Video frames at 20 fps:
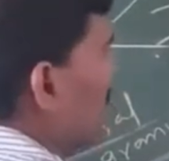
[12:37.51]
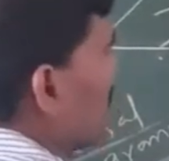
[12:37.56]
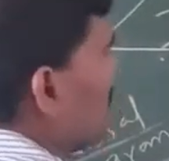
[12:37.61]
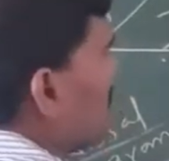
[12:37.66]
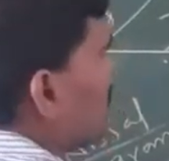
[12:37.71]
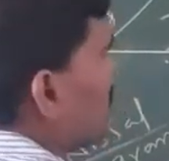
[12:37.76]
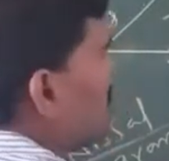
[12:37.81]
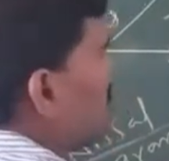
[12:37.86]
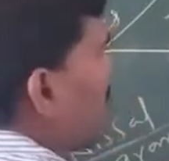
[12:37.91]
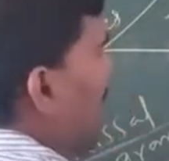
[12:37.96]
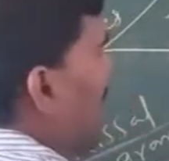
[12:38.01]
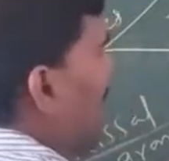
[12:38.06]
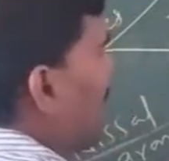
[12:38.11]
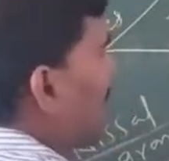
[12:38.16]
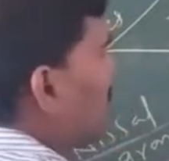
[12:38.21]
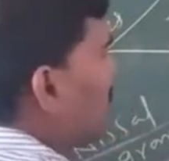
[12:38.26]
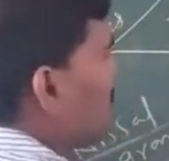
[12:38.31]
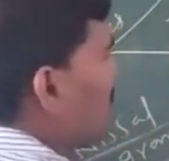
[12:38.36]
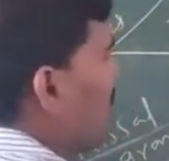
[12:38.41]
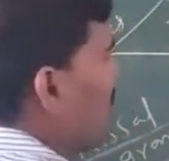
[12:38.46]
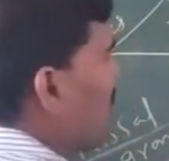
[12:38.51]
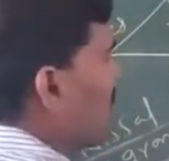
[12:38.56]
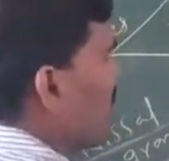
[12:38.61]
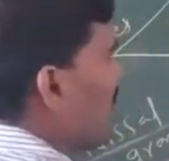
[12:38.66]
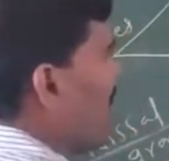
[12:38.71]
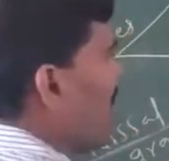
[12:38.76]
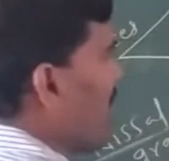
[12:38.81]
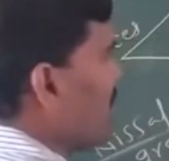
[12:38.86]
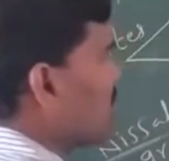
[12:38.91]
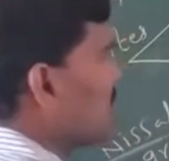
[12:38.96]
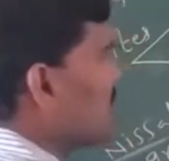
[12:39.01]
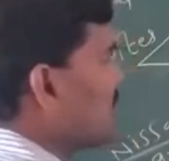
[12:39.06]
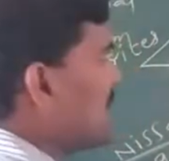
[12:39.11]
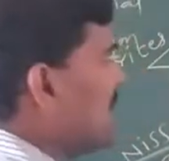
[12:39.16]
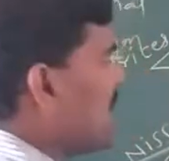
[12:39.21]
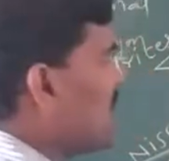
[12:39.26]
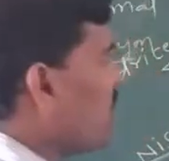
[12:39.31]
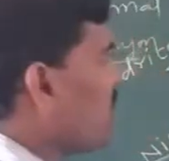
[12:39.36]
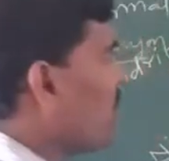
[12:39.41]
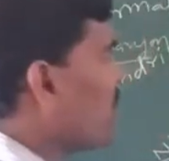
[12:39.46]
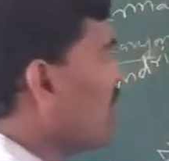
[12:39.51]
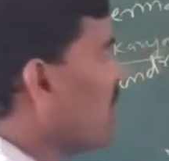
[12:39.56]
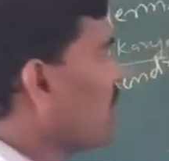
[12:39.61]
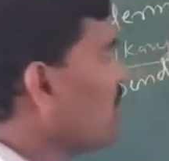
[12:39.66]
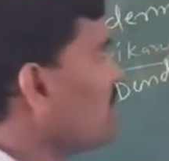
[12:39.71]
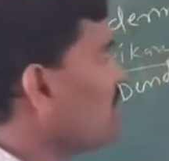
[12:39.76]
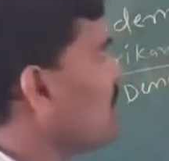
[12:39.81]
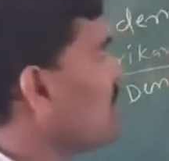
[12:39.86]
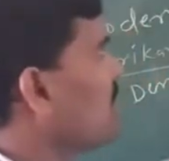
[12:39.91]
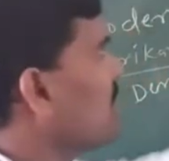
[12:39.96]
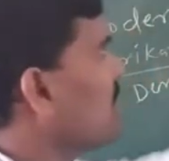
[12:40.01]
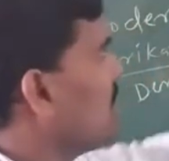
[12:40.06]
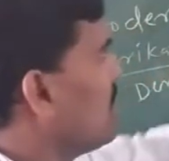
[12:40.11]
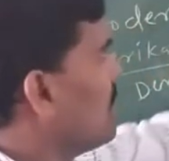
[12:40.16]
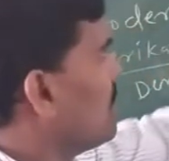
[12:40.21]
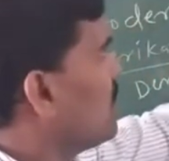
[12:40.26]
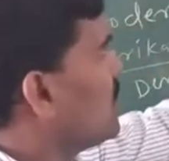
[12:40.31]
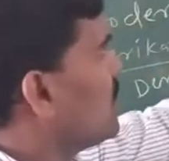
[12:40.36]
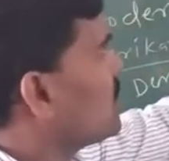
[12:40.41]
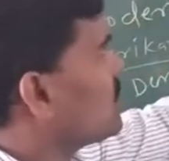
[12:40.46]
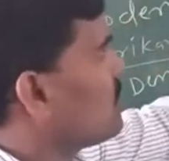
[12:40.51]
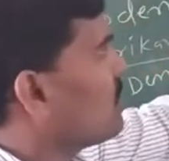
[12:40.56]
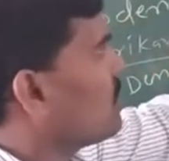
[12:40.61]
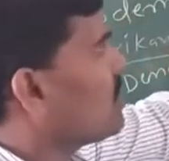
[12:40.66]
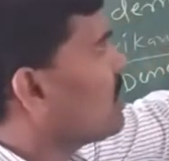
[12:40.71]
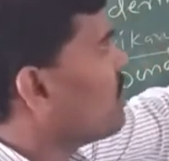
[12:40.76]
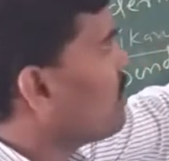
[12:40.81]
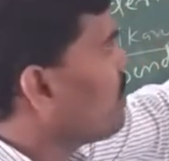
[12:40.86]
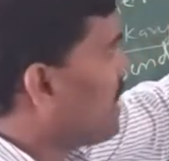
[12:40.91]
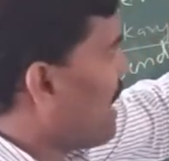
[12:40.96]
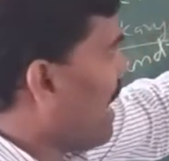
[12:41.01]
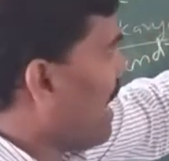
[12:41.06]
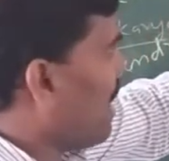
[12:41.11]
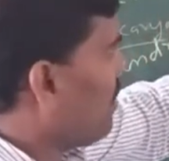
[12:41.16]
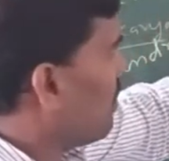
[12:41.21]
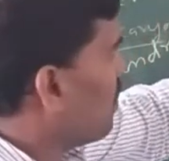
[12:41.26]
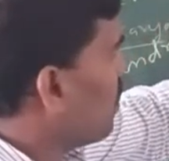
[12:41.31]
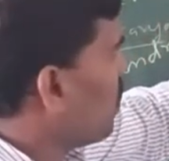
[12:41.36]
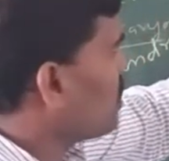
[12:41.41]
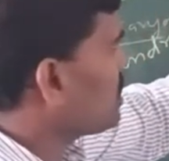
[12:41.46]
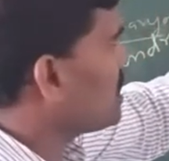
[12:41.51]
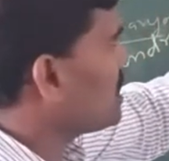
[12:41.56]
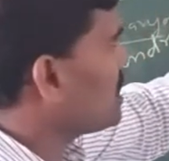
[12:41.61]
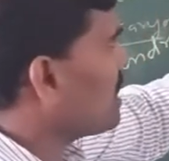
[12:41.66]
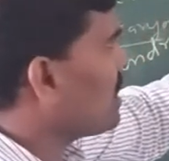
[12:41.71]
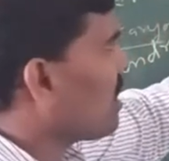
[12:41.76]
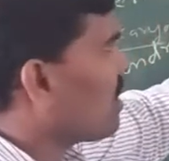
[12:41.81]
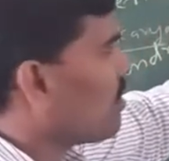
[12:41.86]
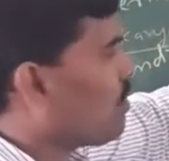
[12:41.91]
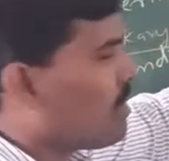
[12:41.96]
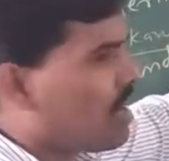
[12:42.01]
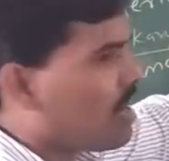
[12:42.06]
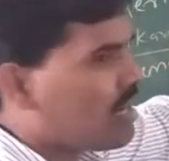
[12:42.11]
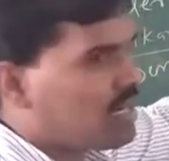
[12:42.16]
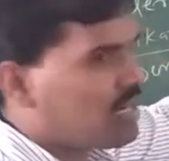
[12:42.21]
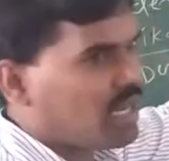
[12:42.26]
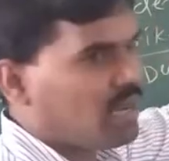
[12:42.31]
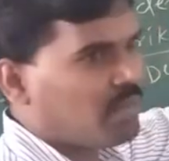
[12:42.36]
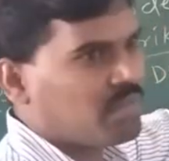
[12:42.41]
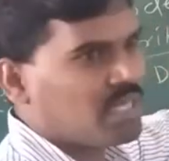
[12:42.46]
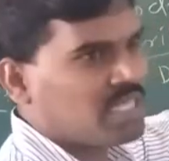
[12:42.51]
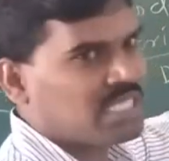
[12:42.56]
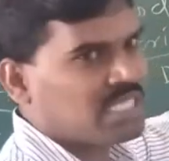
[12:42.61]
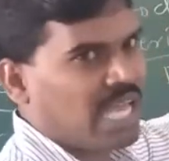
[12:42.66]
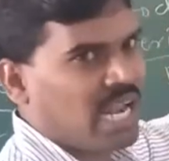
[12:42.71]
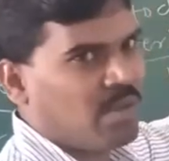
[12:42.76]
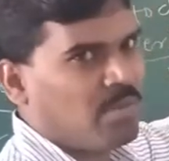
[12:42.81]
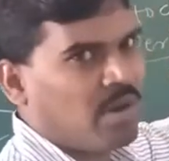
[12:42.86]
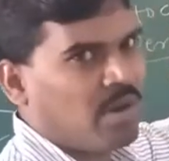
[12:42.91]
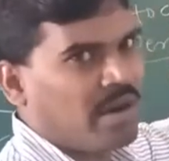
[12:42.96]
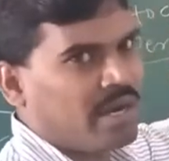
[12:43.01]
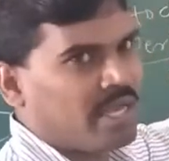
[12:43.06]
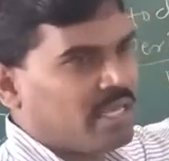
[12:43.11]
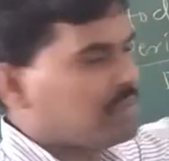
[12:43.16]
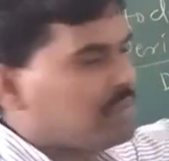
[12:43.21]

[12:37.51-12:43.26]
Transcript: So axon originate from the posterior part of the cell body.